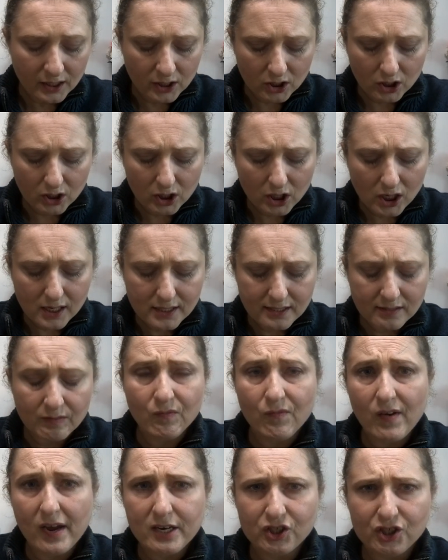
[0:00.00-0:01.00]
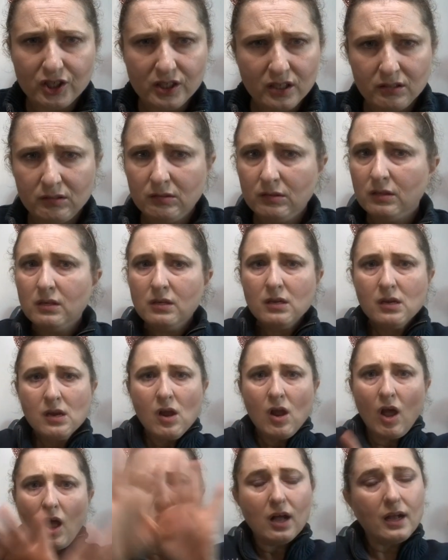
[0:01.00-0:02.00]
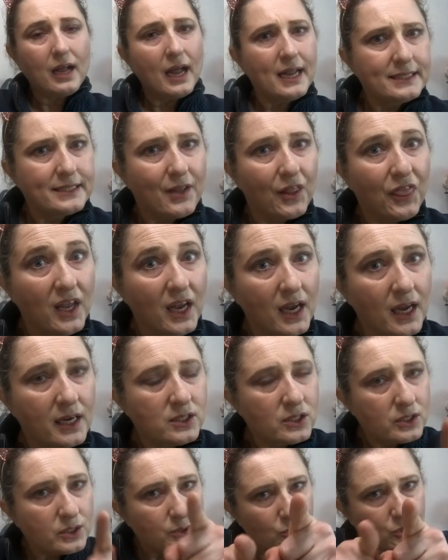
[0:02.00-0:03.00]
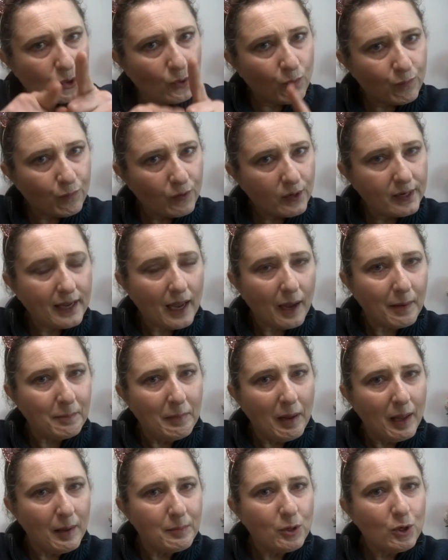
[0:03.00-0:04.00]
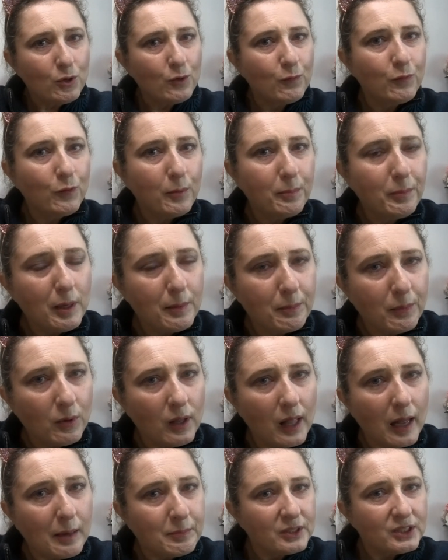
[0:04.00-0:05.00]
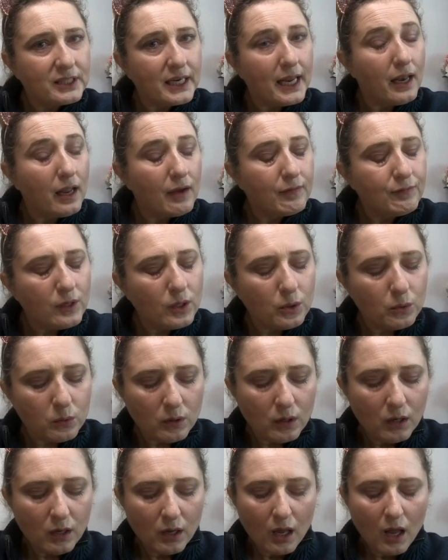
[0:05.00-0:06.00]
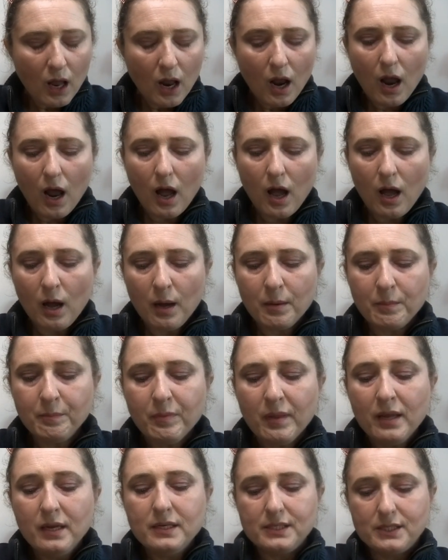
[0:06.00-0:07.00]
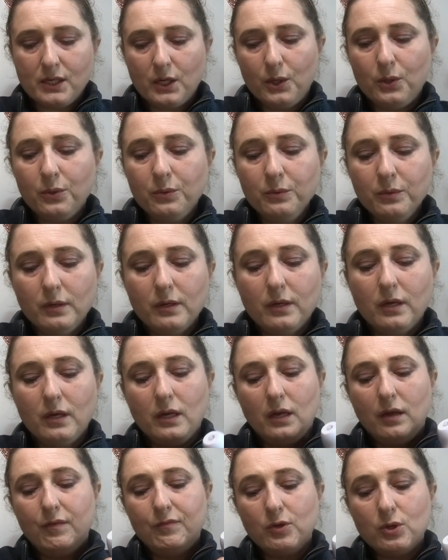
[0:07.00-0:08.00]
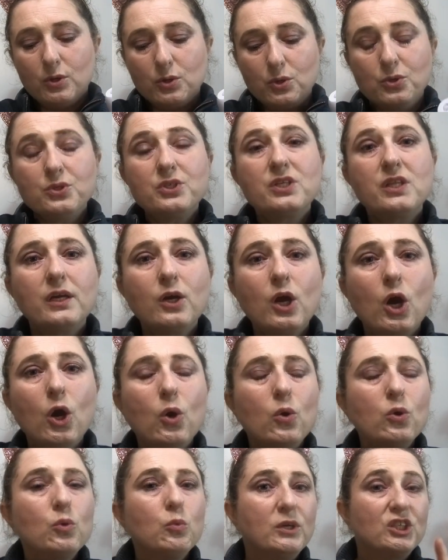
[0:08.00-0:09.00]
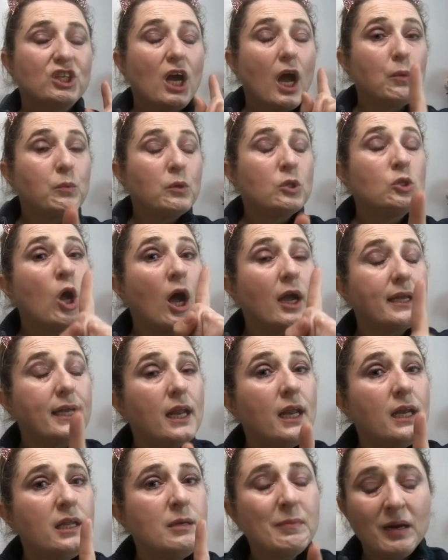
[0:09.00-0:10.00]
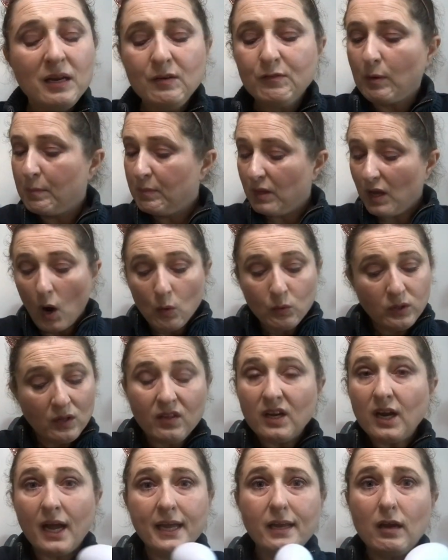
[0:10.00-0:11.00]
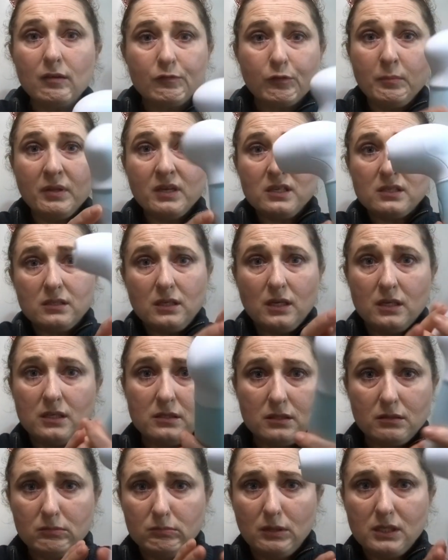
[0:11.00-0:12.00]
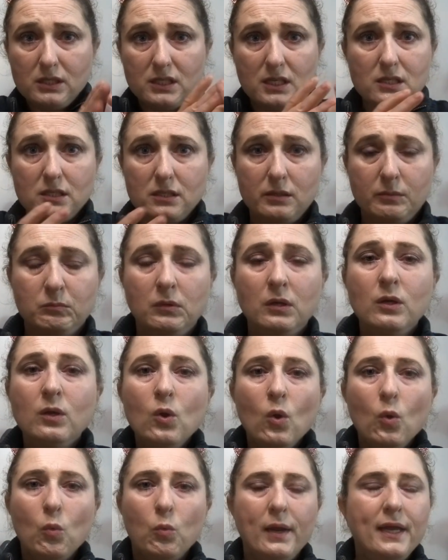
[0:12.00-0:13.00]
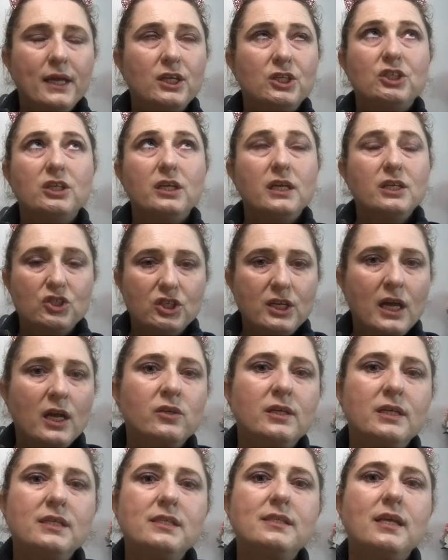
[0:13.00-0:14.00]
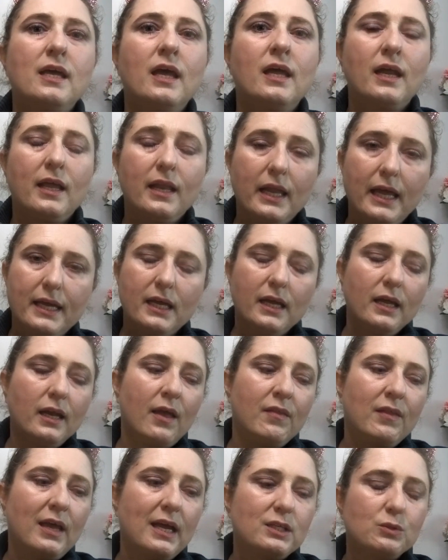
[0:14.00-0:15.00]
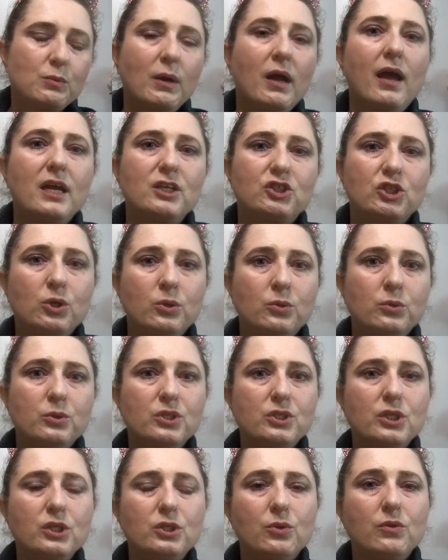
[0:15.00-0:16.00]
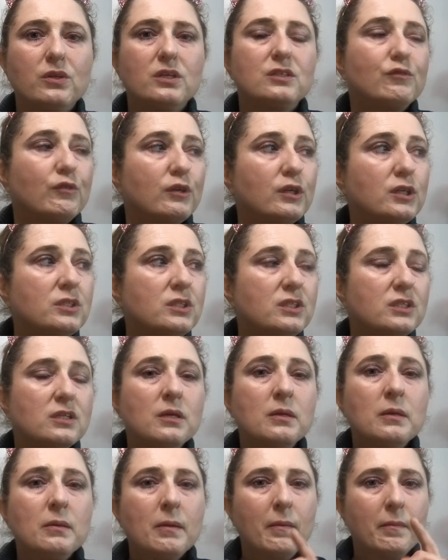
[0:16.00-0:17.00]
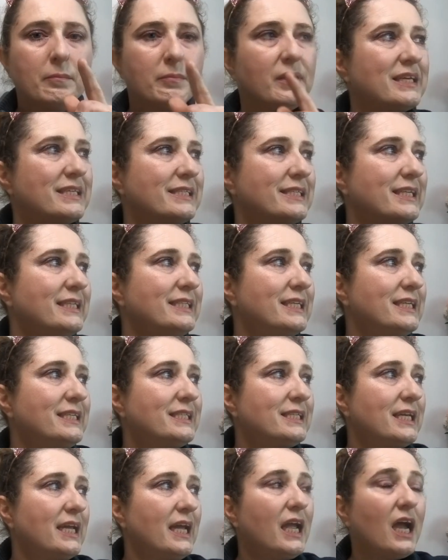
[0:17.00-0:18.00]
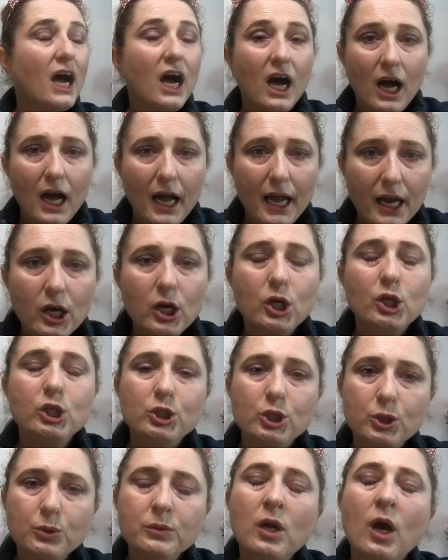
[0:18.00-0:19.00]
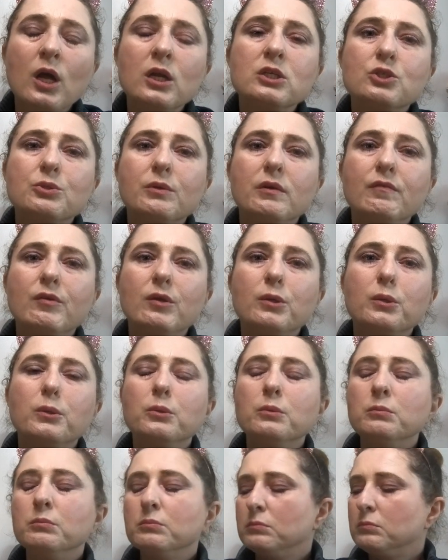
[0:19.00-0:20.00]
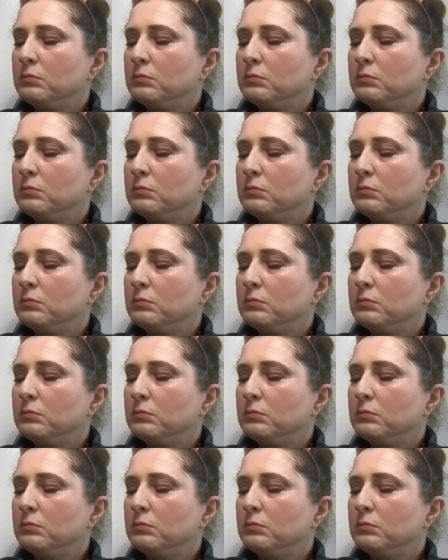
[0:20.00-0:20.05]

It could cause infection, all kinds of things. So don't forget, my beautiful people, how much I love you. So if you use the code, which I will not get any money from, the only thing I get from this is the system, which is generous, and I like it. And that's why I chose to do this first, because they did say I could do an honest review.